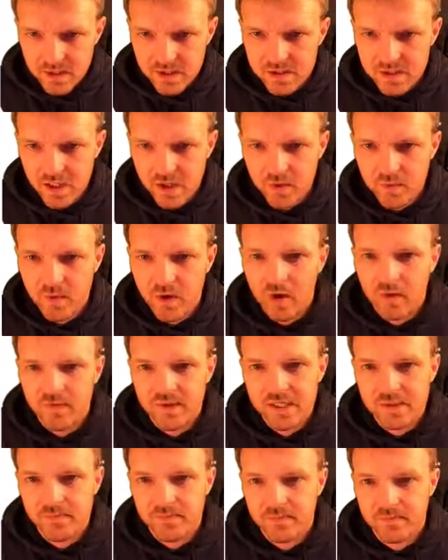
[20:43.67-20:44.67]
So on
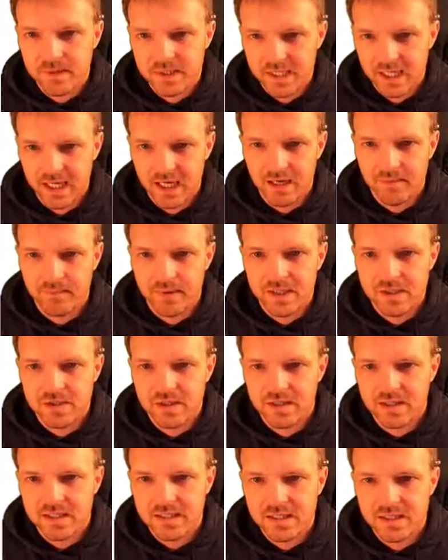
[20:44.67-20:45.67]
this particular
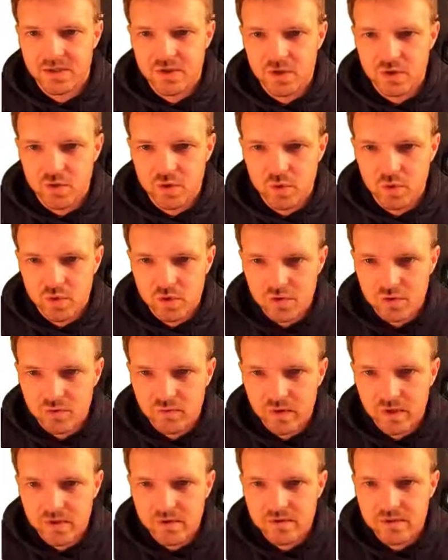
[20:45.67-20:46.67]
picture, this is the dorsal
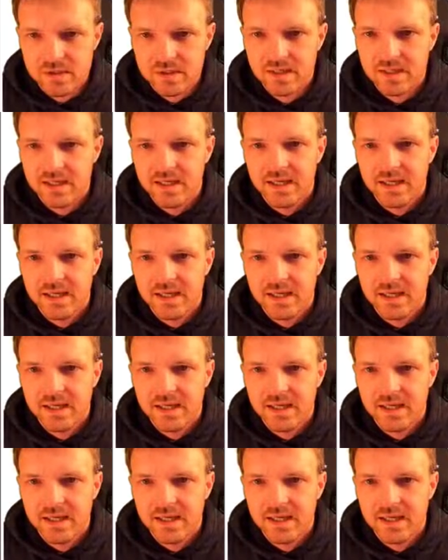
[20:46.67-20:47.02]
root.